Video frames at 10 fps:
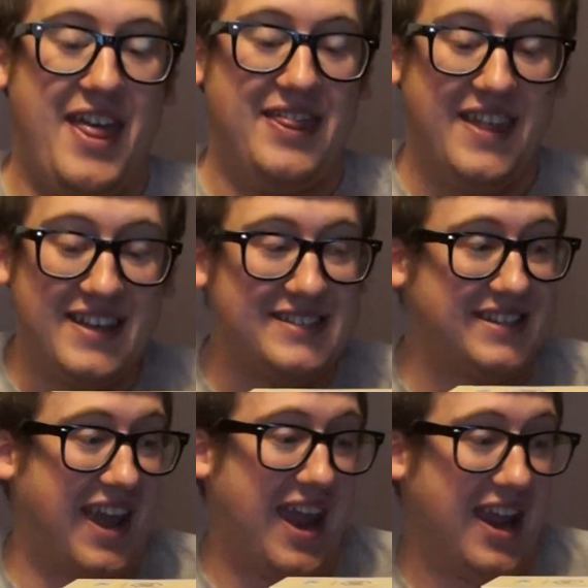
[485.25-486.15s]

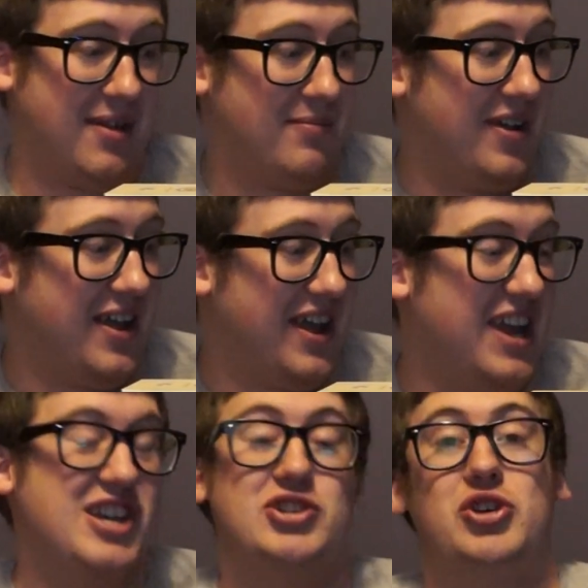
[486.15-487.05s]
This game
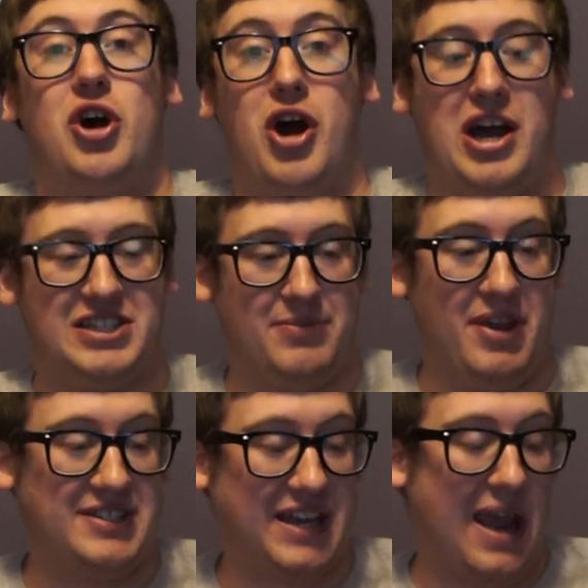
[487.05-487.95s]
is awesome.
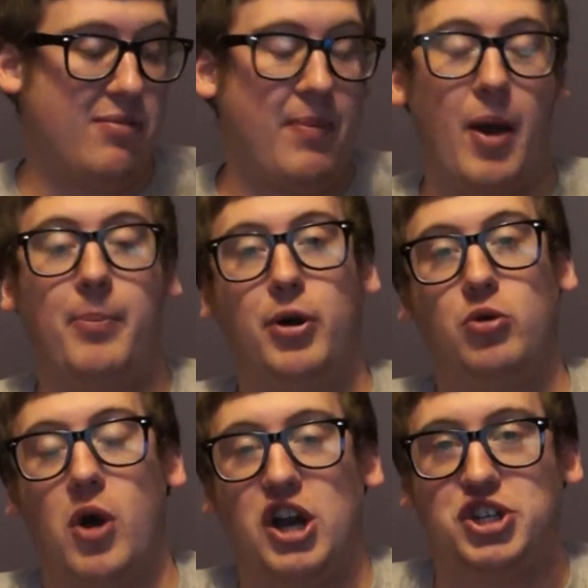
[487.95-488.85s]
It's a game about
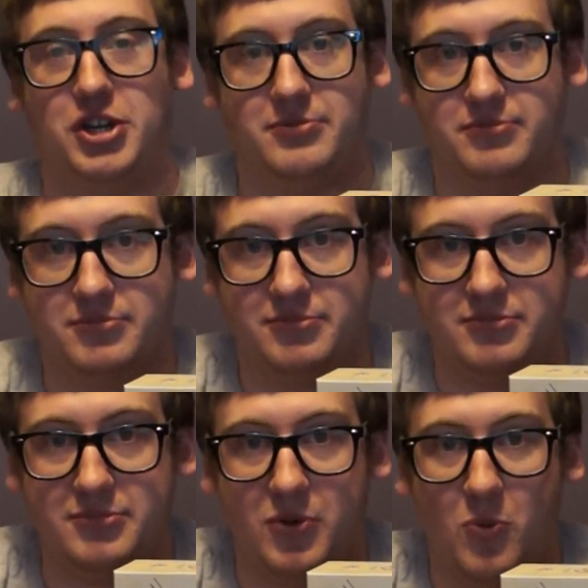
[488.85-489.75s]
bird watching,
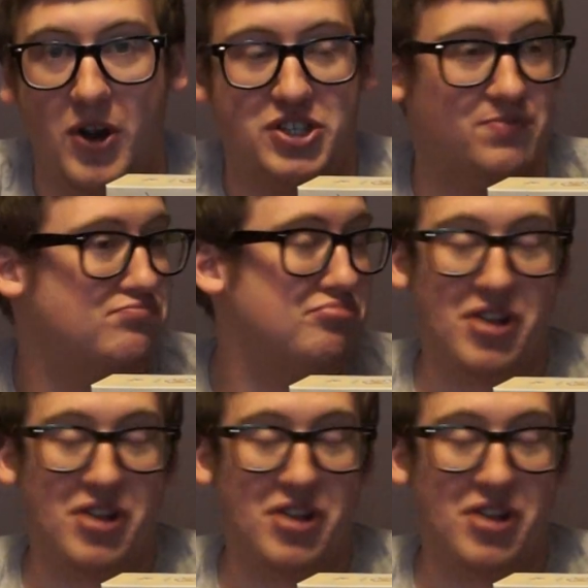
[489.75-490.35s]
which